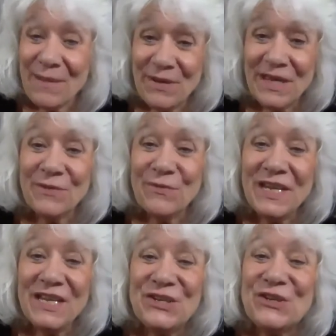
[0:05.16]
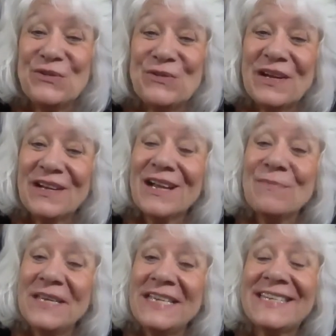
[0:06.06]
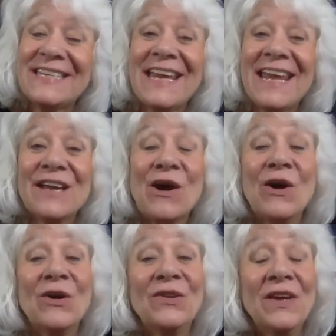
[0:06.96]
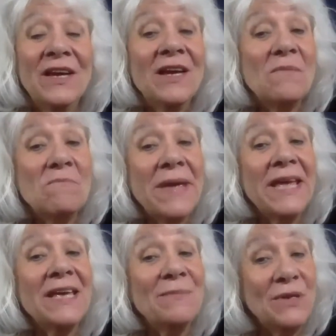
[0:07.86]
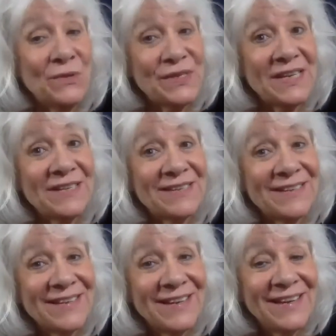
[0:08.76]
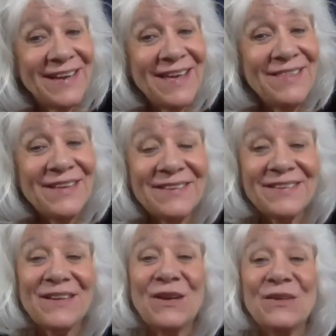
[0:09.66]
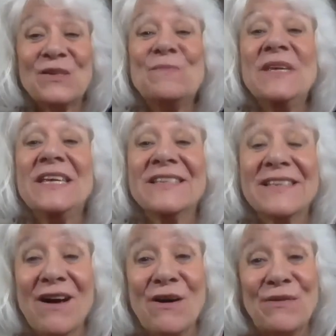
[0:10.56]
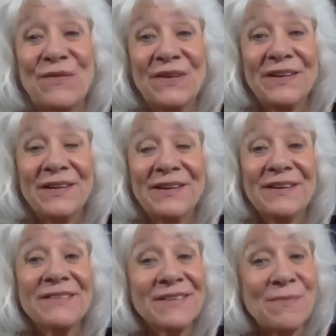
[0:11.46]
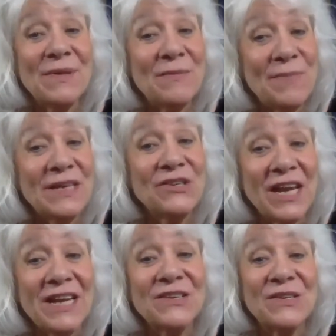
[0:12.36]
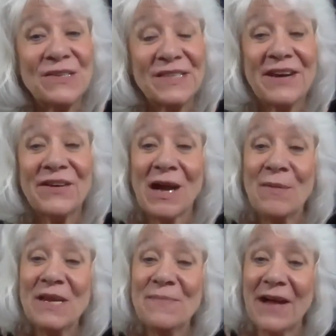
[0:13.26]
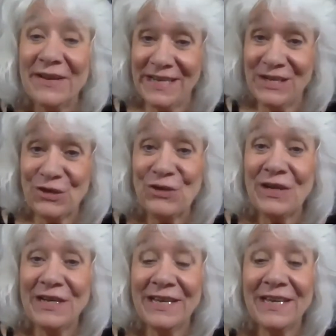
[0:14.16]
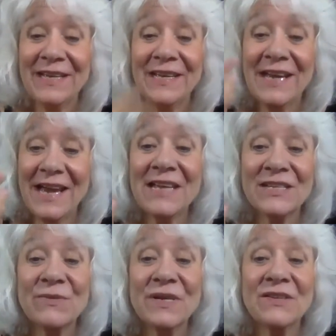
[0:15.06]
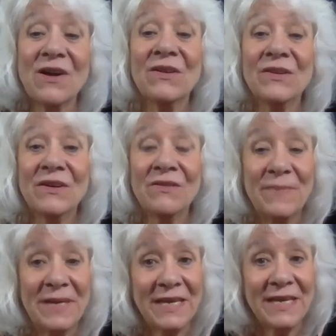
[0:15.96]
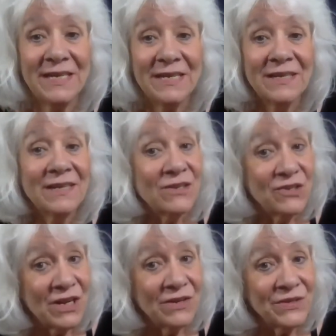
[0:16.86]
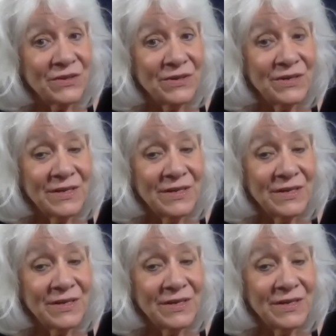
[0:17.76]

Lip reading: going to read you a piece today called May Musings. And this speaks of some of the big changes that are coming about internally as a result of being sheltered